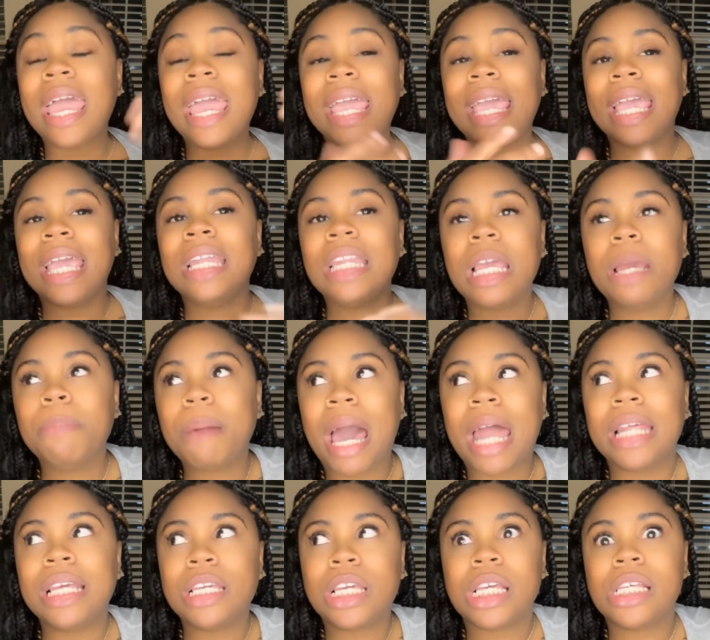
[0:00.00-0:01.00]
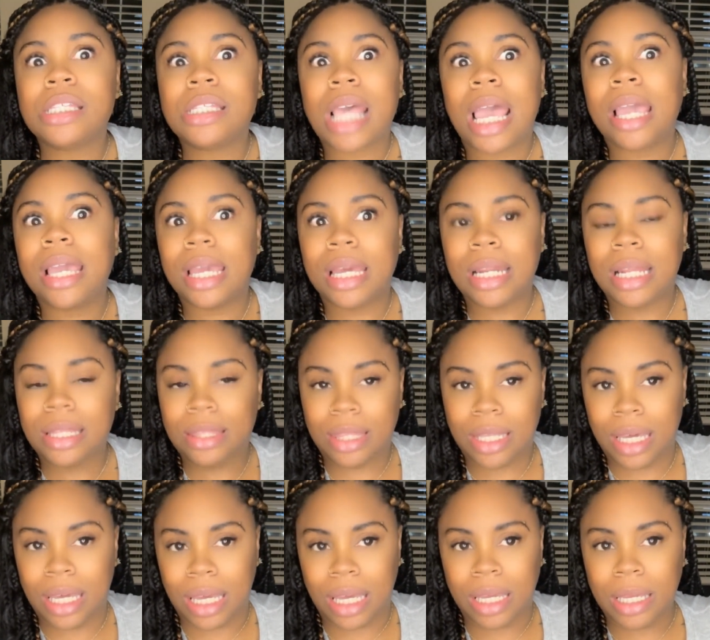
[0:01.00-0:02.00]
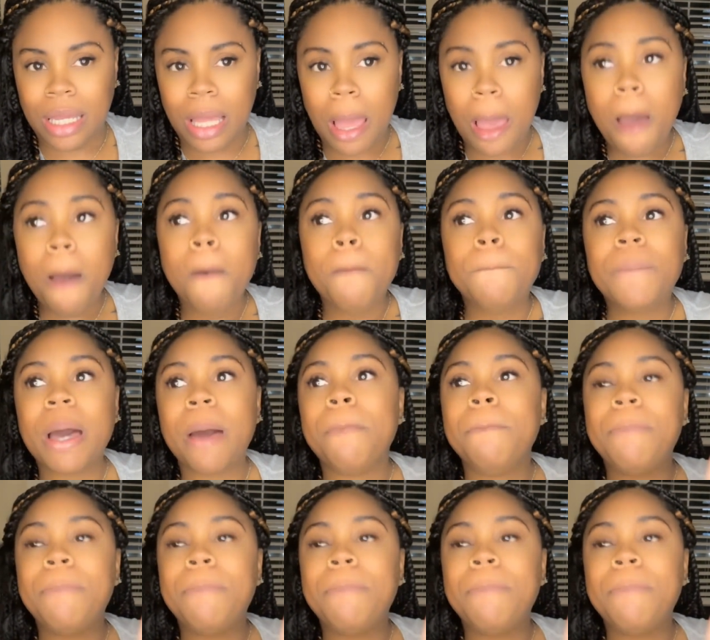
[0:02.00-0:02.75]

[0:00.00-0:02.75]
Anybody can say anything. But